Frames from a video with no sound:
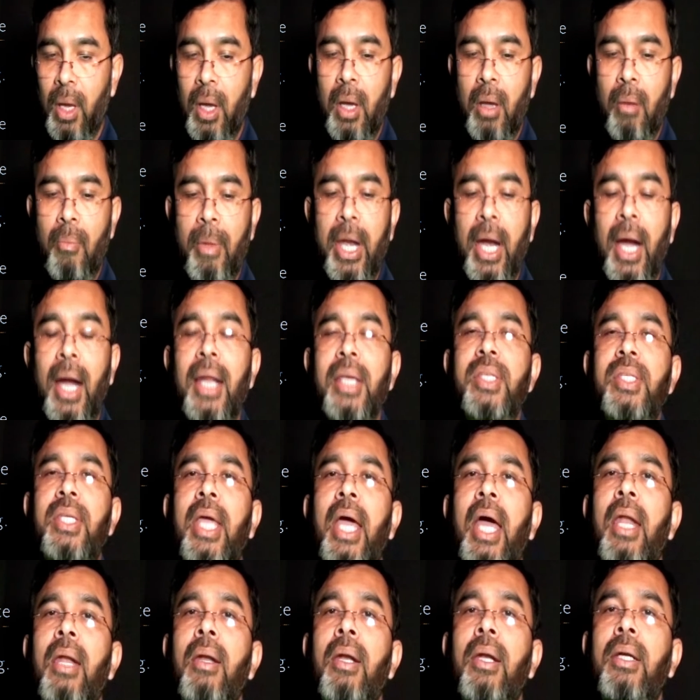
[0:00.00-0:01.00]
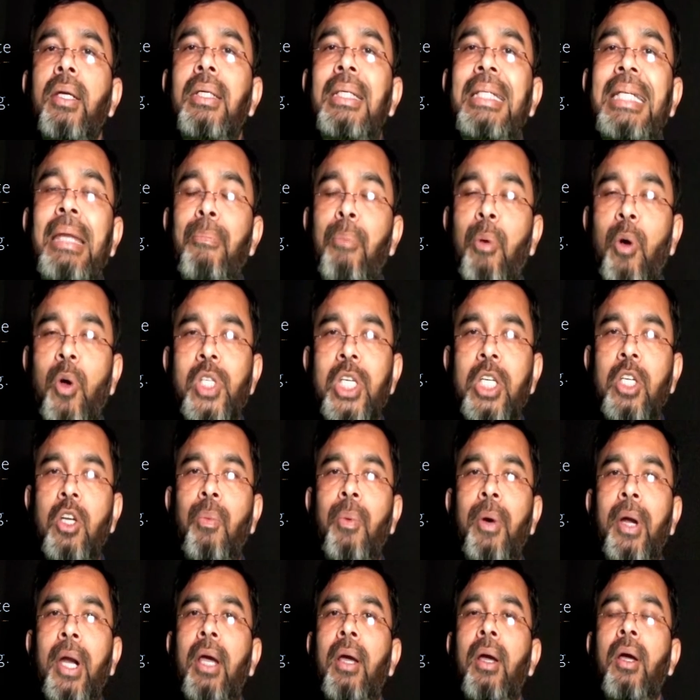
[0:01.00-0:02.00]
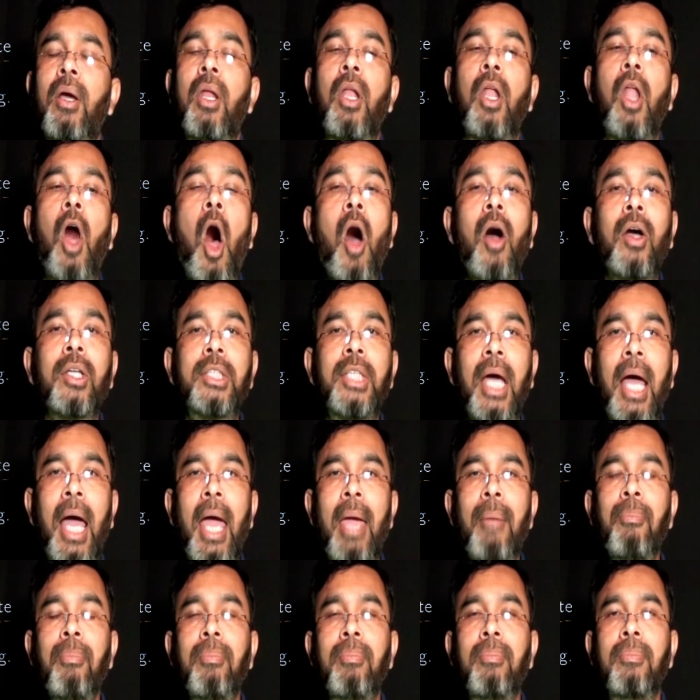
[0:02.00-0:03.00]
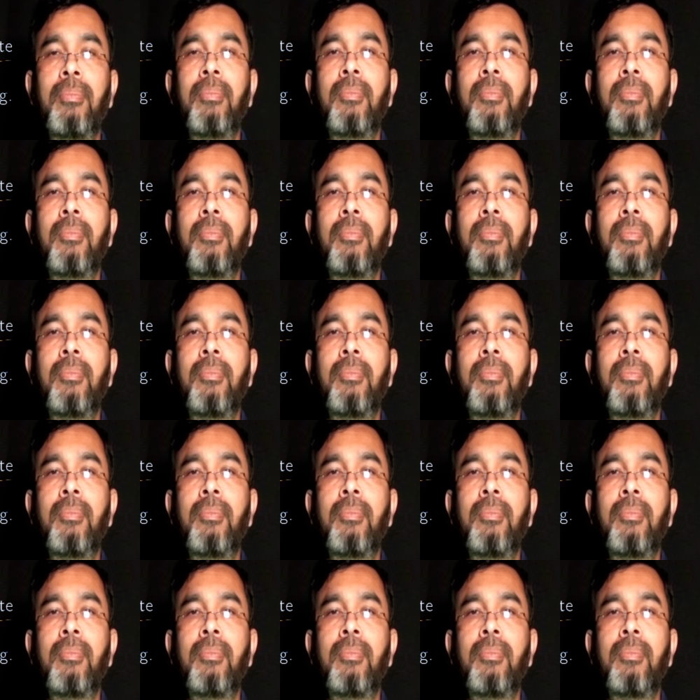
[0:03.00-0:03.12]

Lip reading: Minerals can deposit over a long time,